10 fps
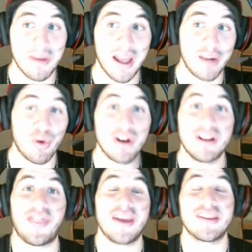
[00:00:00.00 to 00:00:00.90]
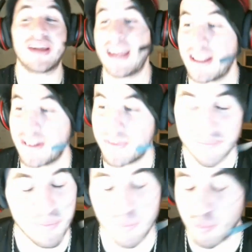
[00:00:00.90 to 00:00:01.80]
And one of the things
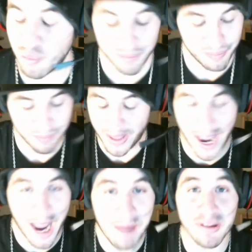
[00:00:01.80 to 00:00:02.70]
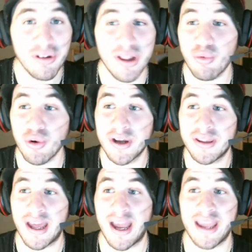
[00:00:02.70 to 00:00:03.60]
that absolutely
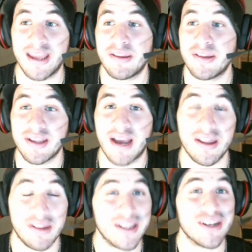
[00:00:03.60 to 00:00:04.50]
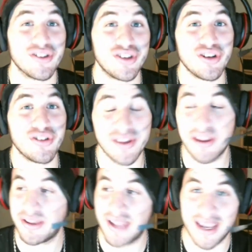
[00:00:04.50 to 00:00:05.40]
works, I still do to
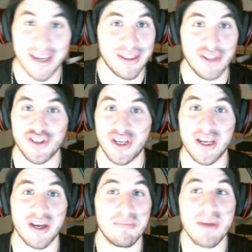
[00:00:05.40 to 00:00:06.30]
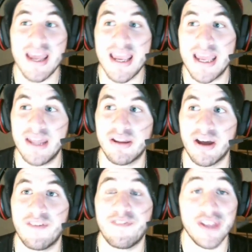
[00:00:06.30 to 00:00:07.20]
this day in the gym, is
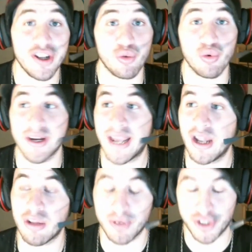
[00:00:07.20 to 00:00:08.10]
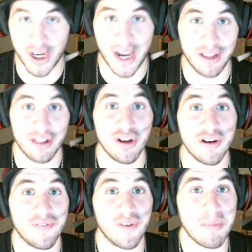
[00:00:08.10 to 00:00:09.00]
feeder workouts, which I
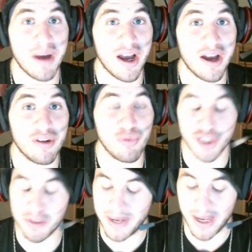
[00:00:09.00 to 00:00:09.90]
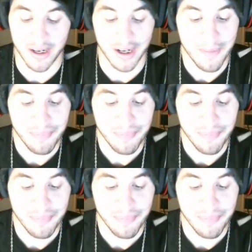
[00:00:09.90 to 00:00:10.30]
learned from Rich Piana.